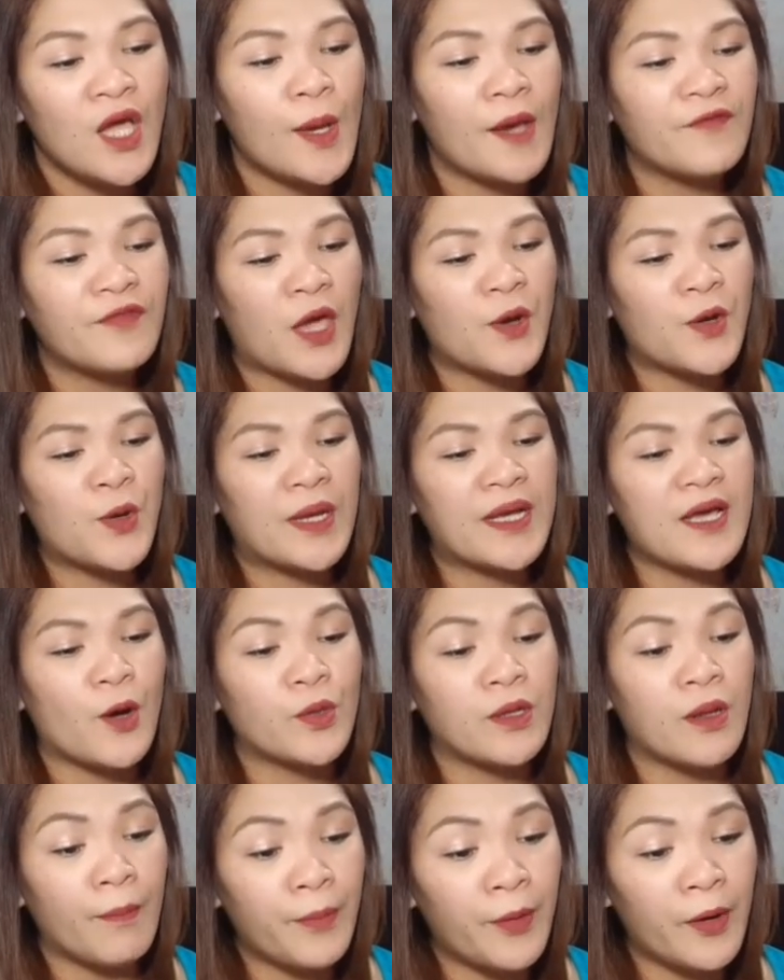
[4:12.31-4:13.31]
You have there your
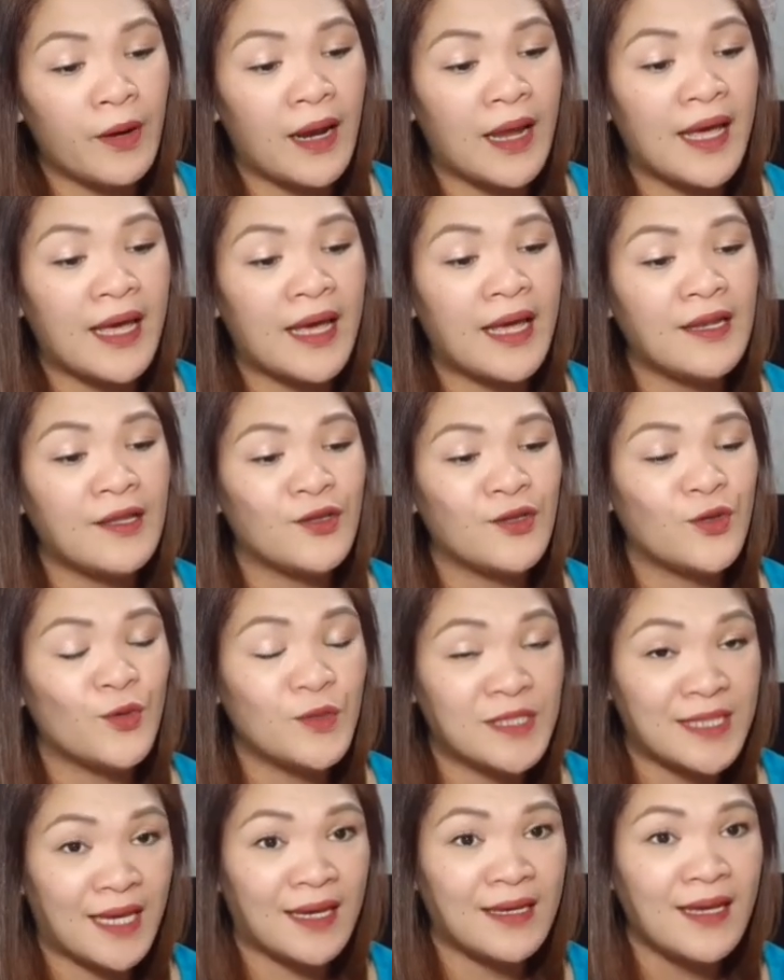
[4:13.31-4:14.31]
account number and
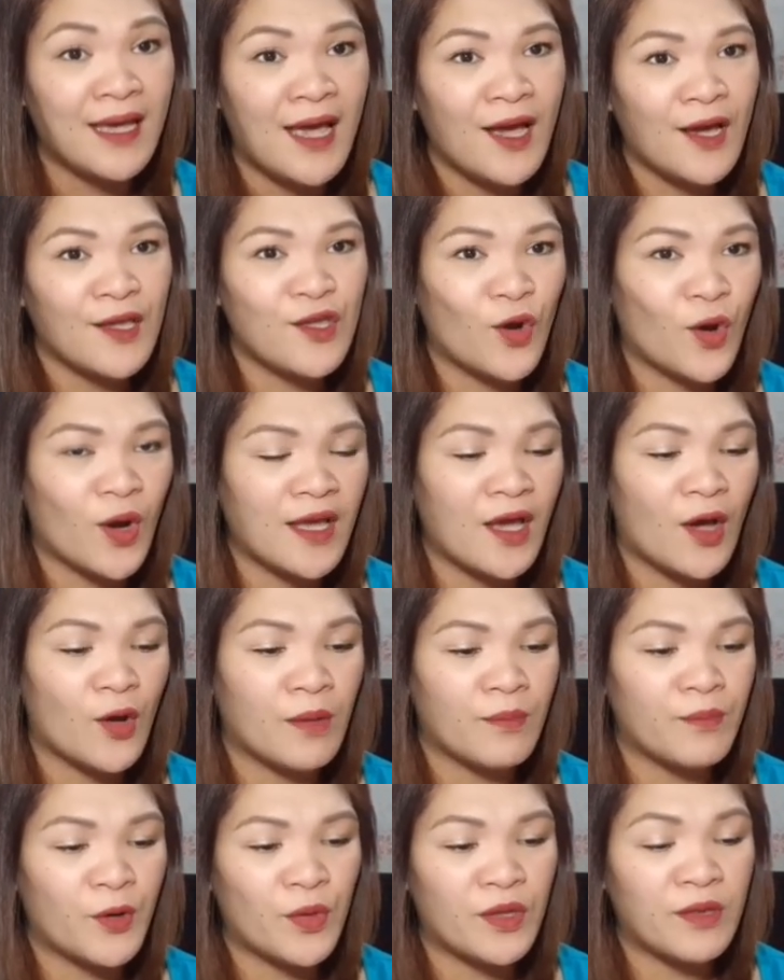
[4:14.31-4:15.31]
using your
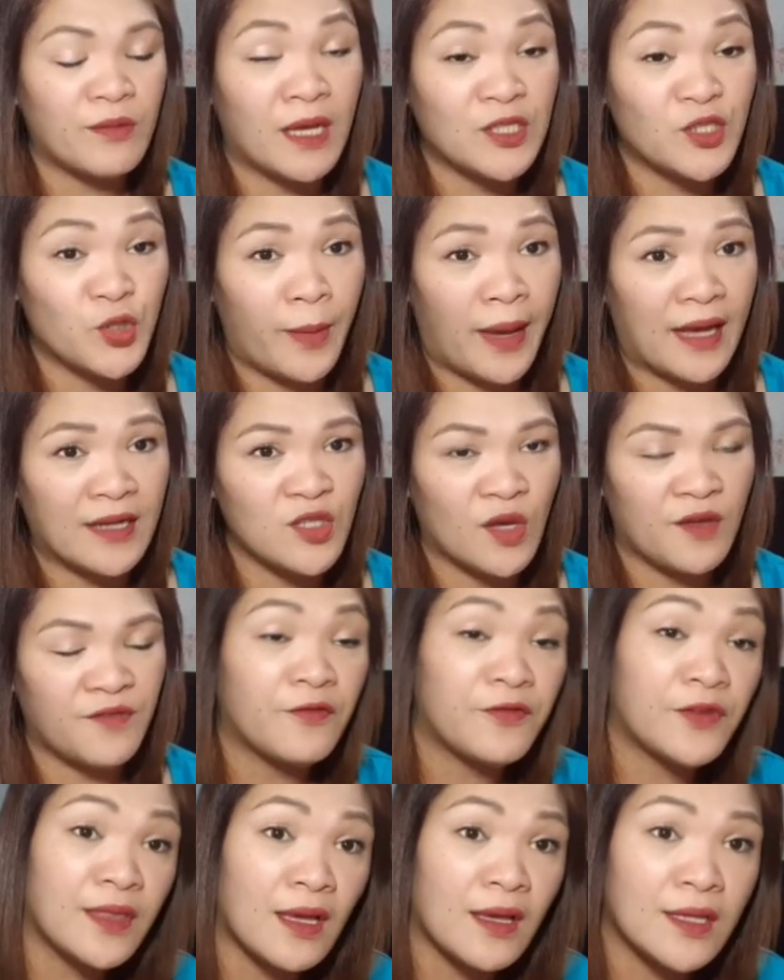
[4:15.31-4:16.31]
account number with Metrobank. So if
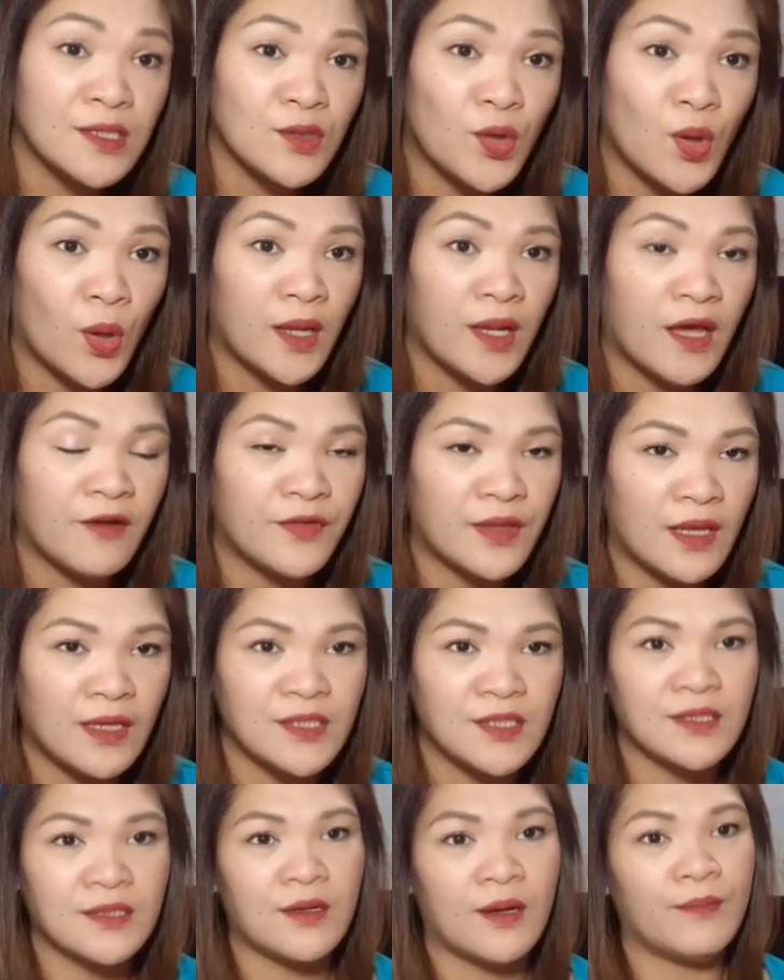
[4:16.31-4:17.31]
everything is good,
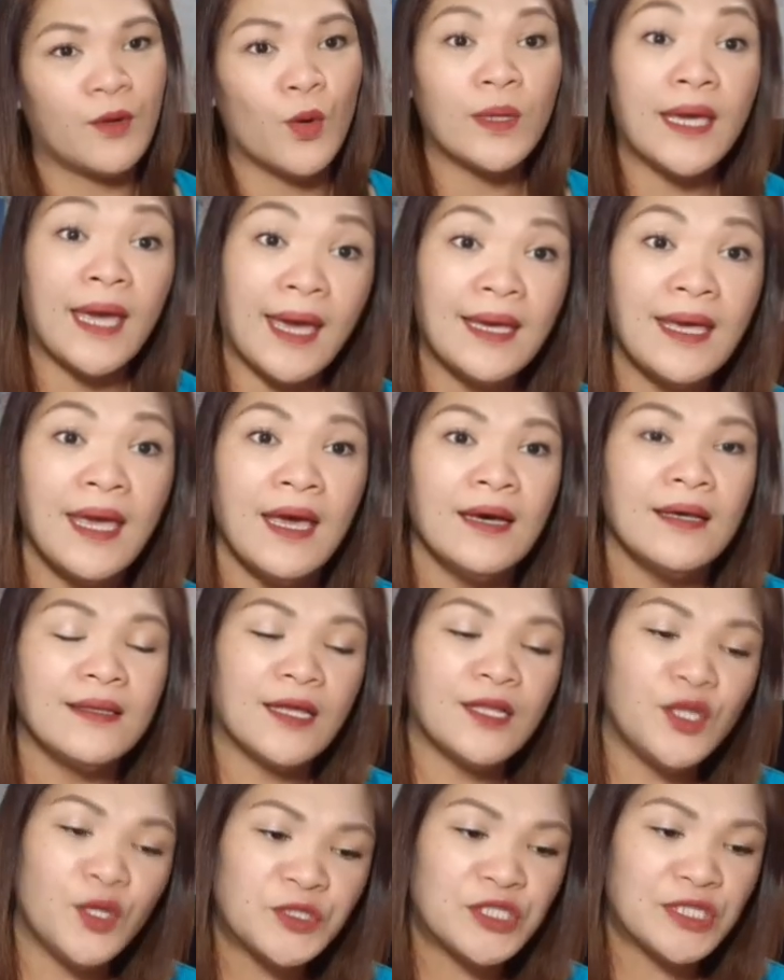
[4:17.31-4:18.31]
everything is okay,
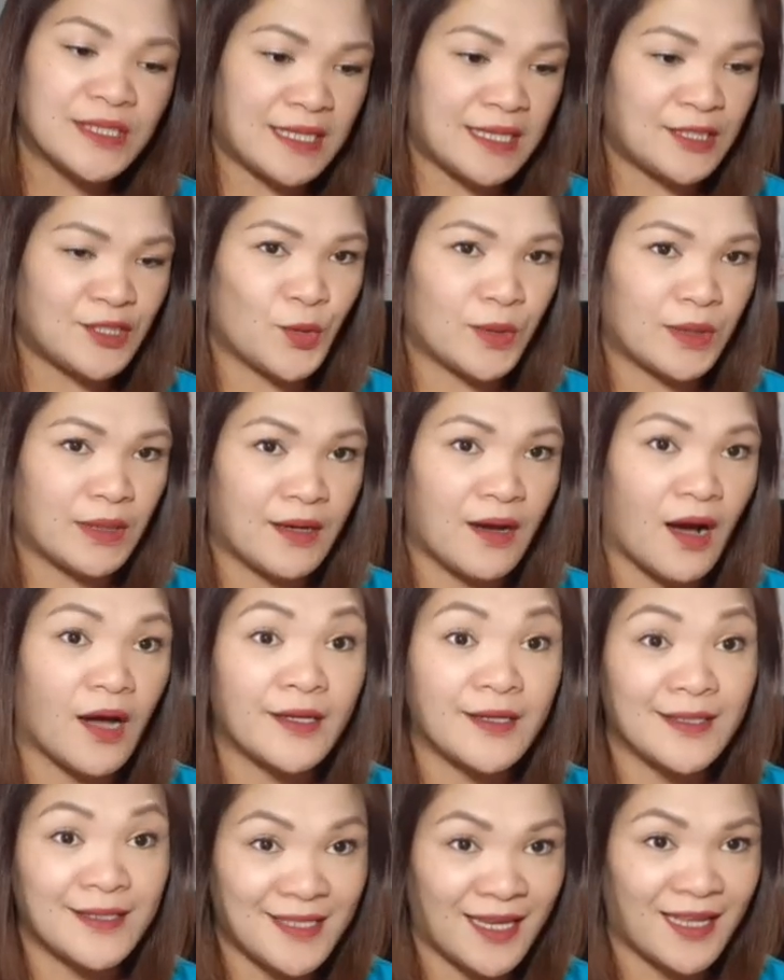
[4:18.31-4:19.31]
then you'll just need to click
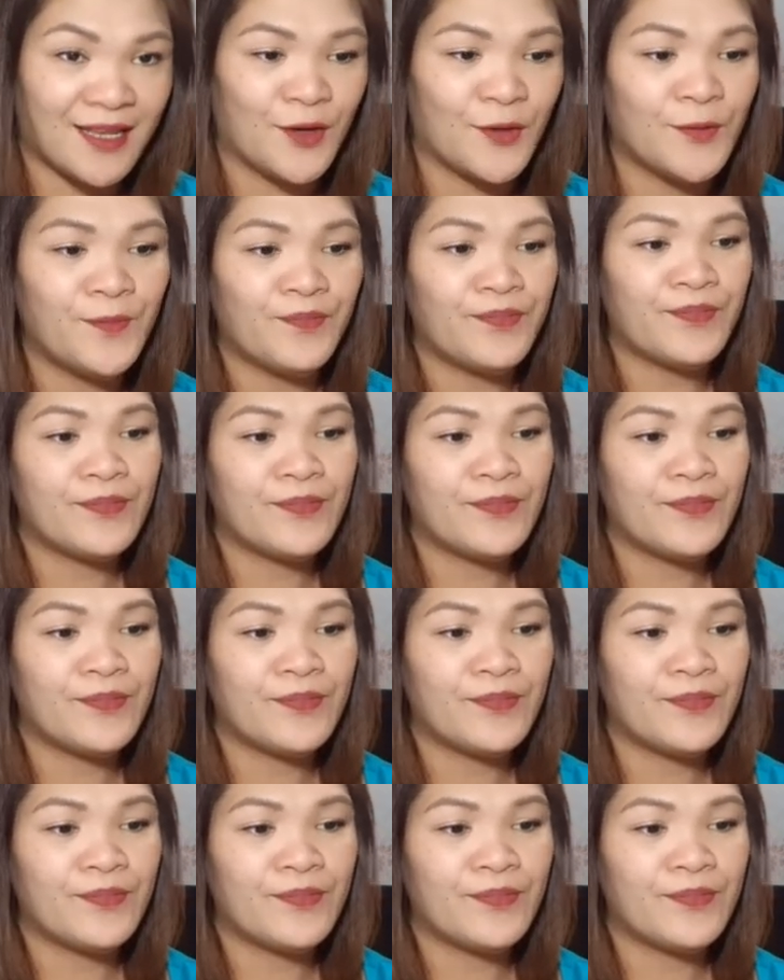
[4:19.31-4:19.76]
on continue.